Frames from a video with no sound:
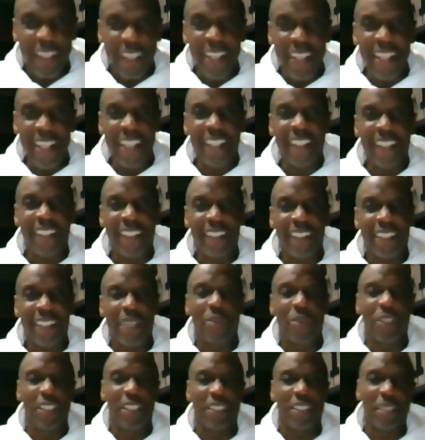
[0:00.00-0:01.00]
And they
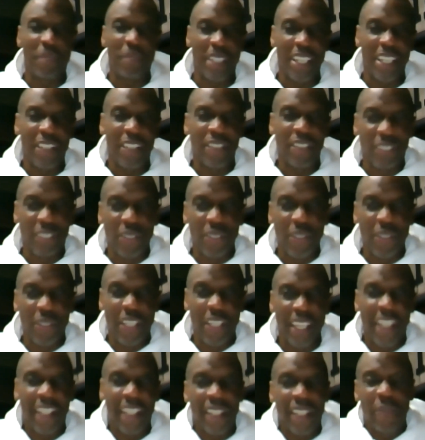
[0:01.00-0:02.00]
wanted to send me down to low A,
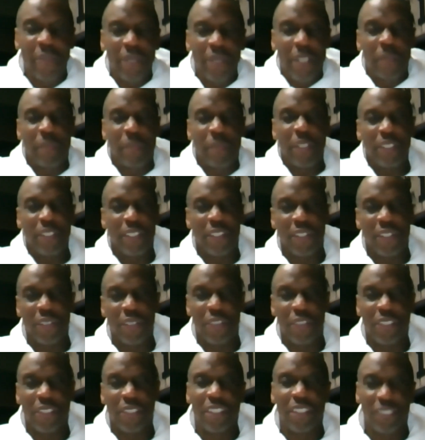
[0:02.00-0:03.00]
and we had a pitching
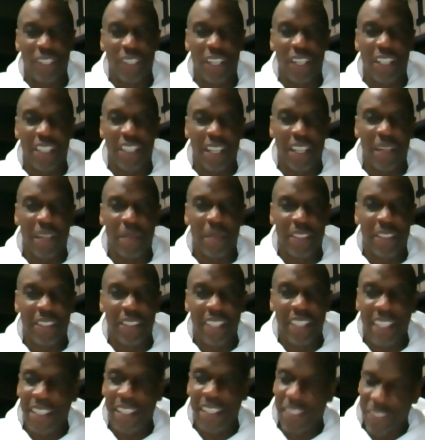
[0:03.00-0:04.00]
coach, John Cowboy,
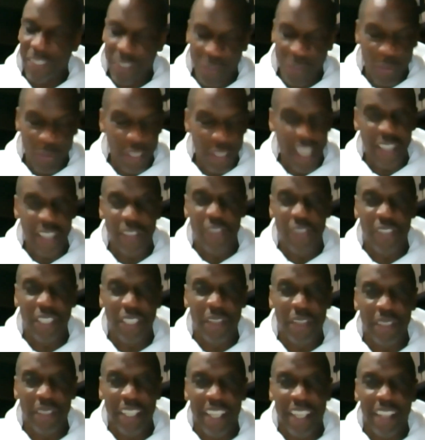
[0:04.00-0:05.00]
say, "We're not going to
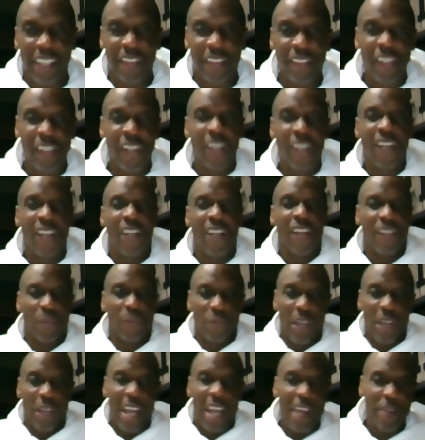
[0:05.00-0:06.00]
send him down.
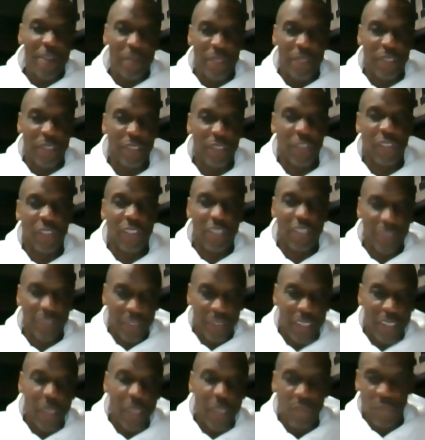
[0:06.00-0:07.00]
We'll have him miss the start,
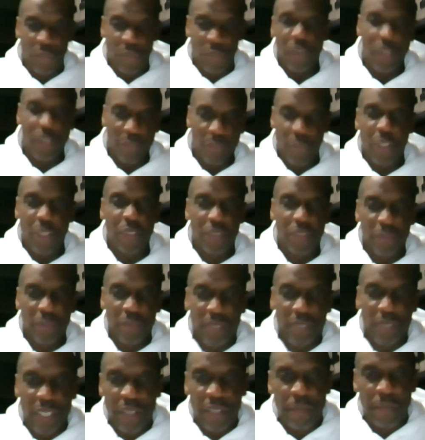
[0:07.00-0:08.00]
and we'll work on some
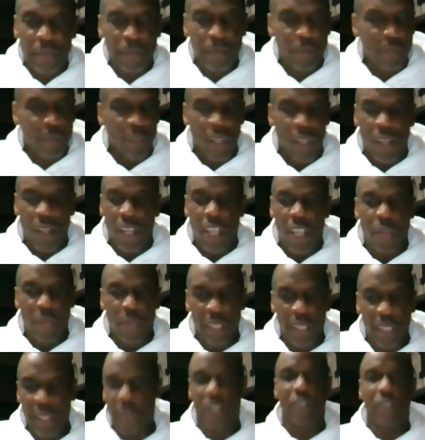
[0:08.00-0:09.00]
stuff." And
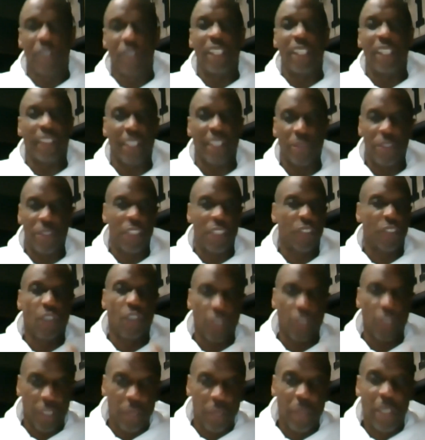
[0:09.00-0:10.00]
we didn't work on anything. We just
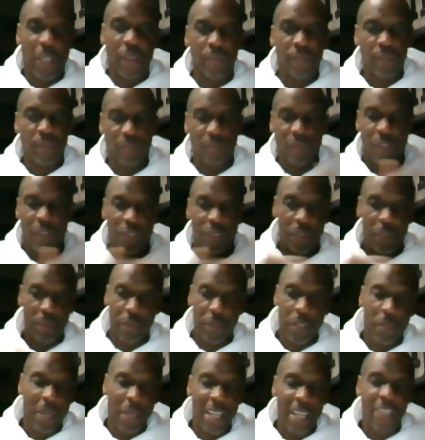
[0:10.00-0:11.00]
talked about
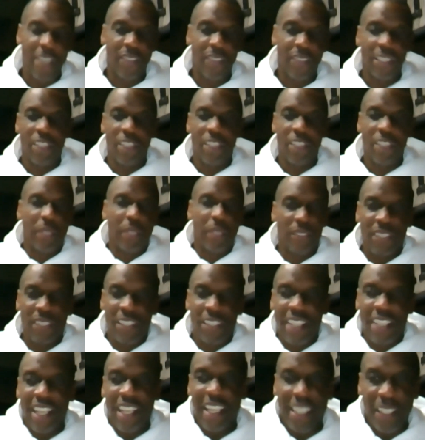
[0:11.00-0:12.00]
the mindset of
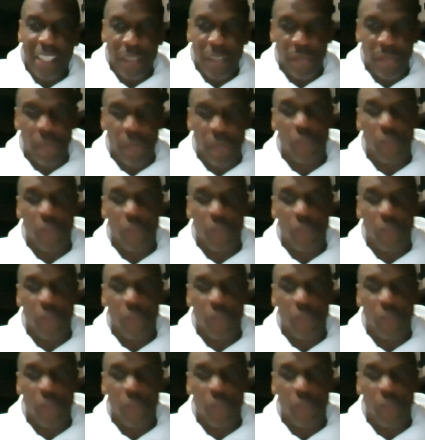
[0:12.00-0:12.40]
pitching. And he